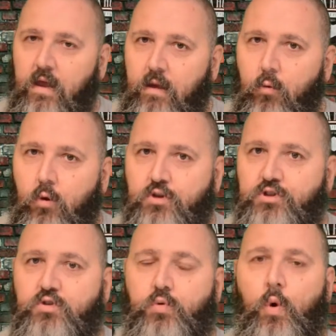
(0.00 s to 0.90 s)
It will cost
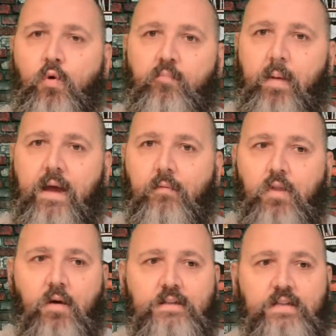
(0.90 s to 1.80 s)
you
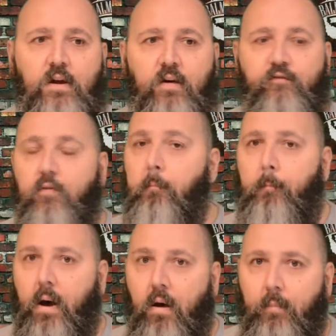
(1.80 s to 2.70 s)
£12.99 from
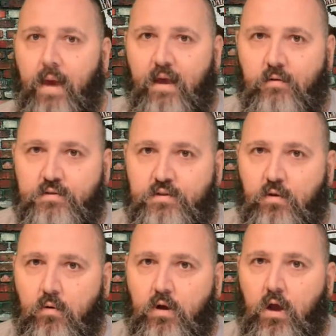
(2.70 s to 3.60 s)

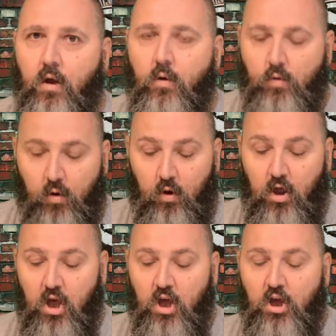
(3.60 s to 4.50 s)

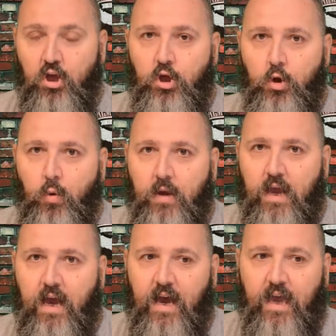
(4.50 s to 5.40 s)

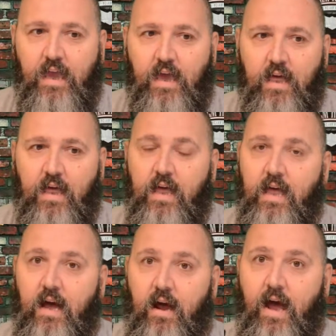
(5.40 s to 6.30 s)
balmhouse.co.uk,
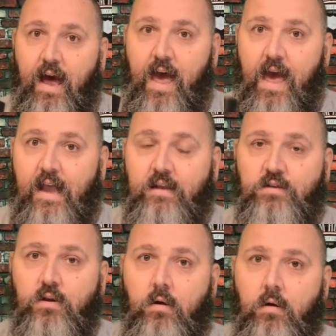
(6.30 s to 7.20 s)

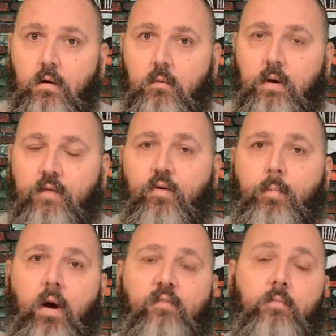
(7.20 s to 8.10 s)
and whenever you
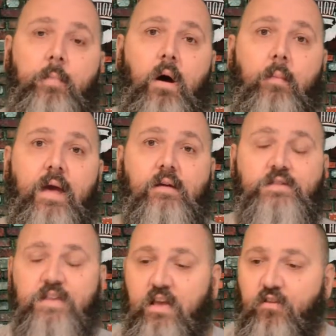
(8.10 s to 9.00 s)
buy from Balm
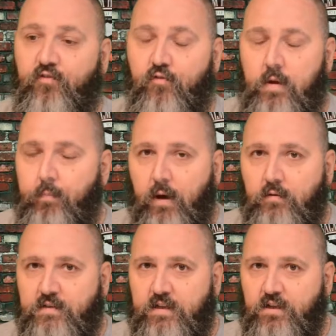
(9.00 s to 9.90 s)
House, it's free
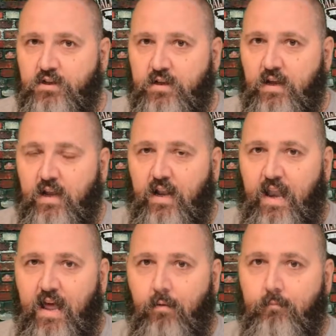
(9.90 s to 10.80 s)
postage.
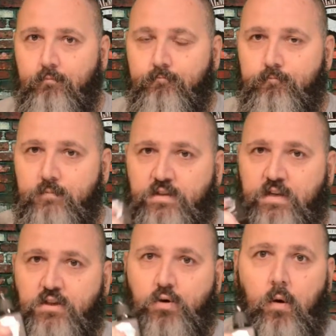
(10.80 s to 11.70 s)
Now,
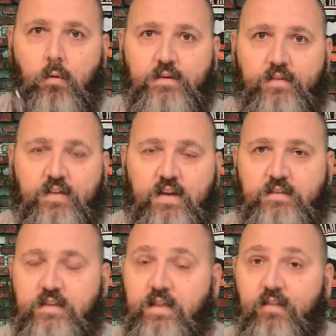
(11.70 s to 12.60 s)
6 oils I've
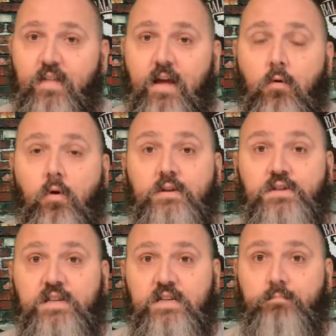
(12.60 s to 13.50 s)
tested. They've now got
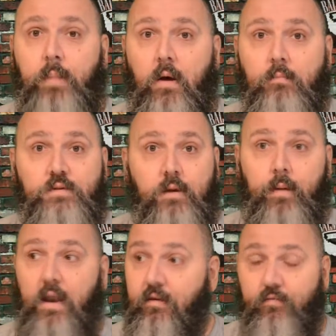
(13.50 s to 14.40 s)
6 balms, I
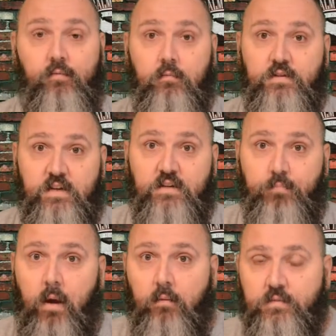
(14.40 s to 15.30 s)
believe 6
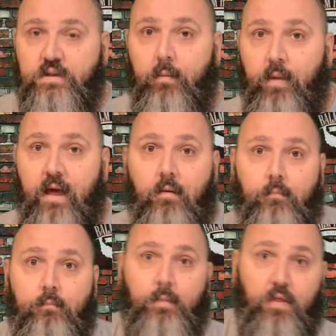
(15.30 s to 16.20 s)
balms coming out,
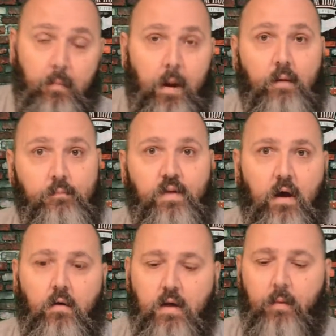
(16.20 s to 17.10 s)
but the balms
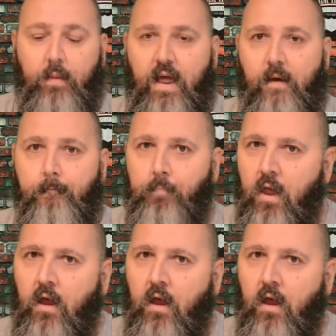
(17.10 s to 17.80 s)
are coming out.